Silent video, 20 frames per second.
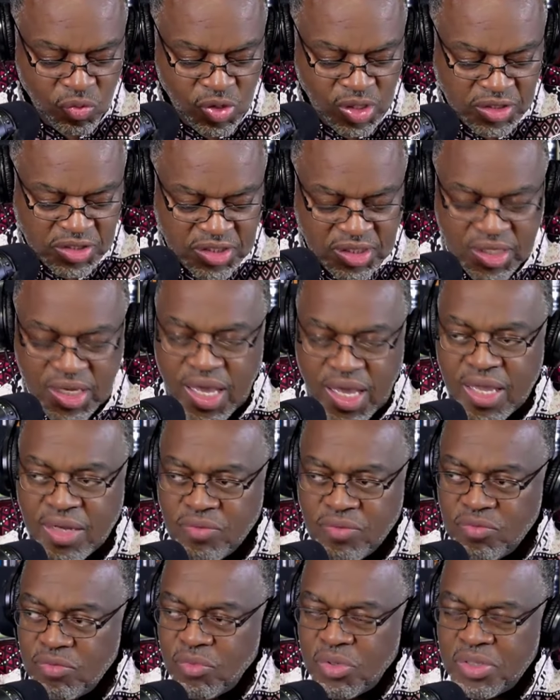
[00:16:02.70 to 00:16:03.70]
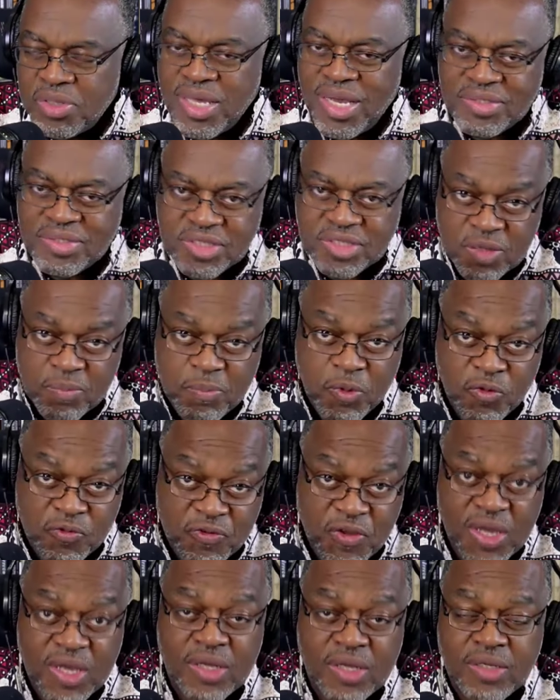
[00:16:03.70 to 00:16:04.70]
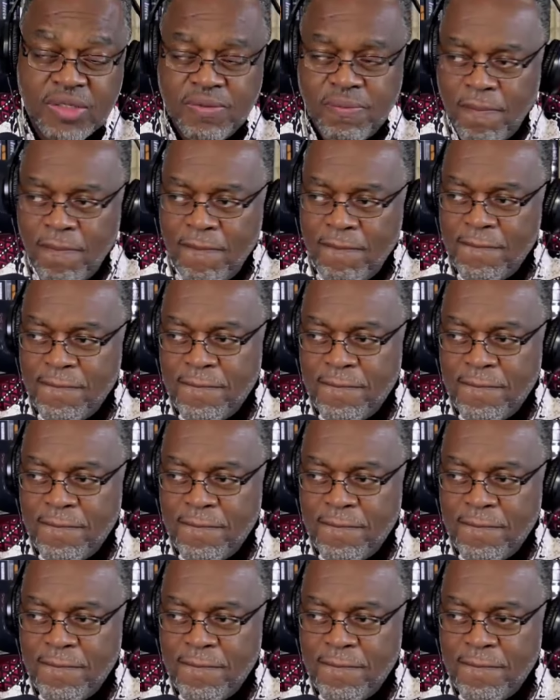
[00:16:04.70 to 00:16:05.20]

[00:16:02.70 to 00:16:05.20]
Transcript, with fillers: once again, when that temple fell,